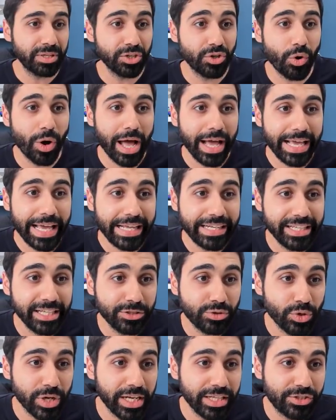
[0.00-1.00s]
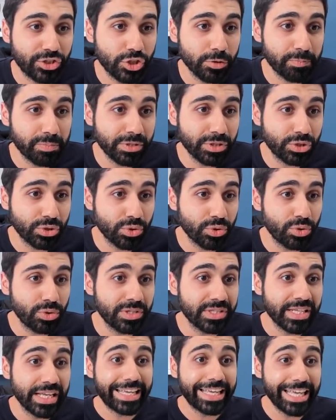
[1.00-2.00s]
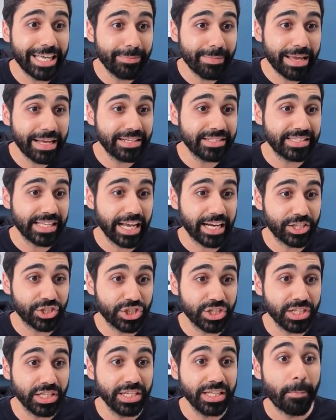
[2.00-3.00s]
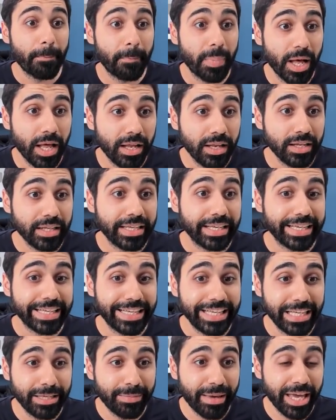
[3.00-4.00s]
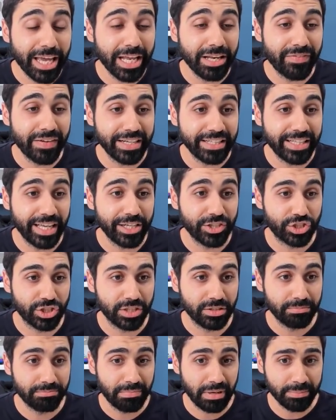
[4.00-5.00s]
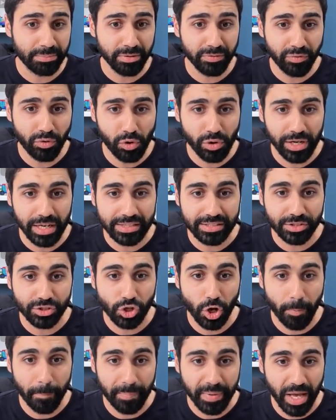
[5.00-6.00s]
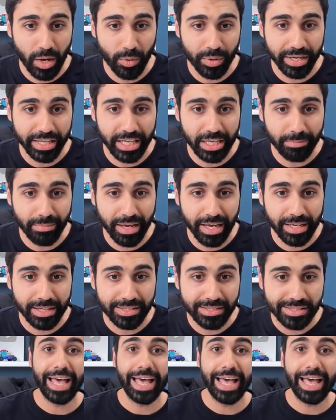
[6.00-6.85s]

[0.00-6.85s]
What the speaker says: go again here to HSuperTools, email section, bulk email validation. But before, let's copy our emails,